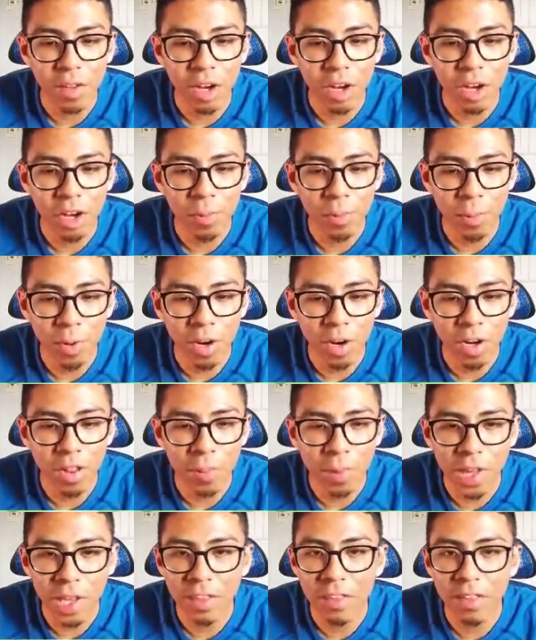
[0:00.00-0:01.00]
part of the
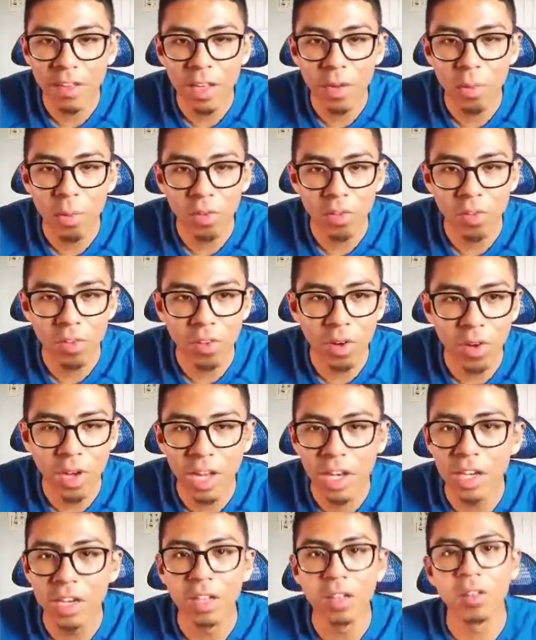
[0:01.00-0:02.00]
plan today was to go
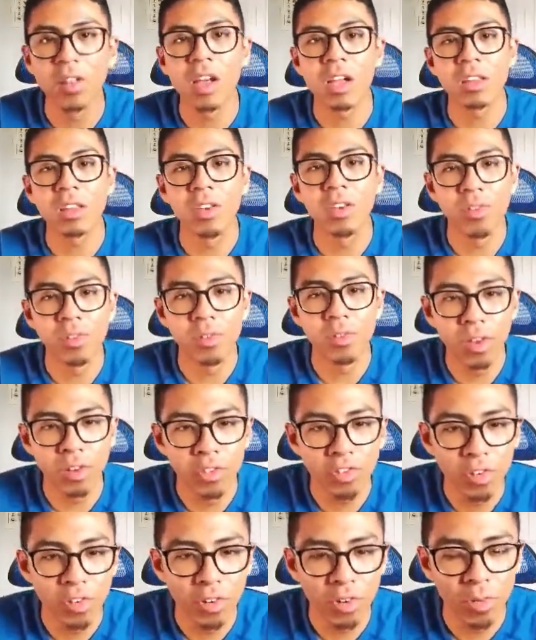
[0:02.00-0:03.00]
ahead and unlock the new
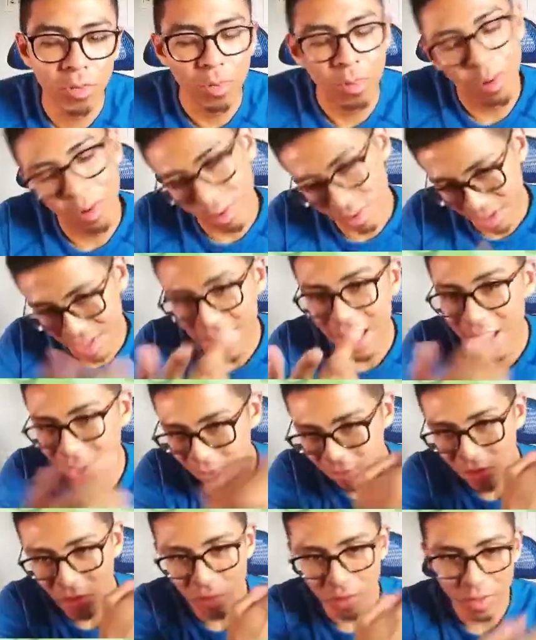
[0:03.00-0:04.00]
dungeon or
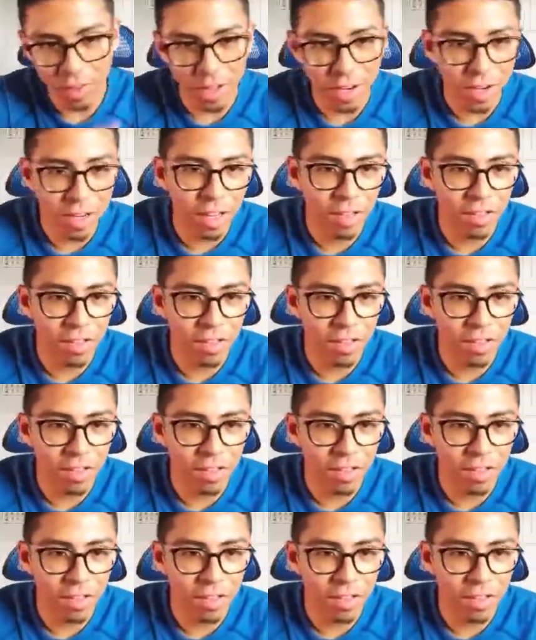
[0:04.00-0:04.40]
cave over there.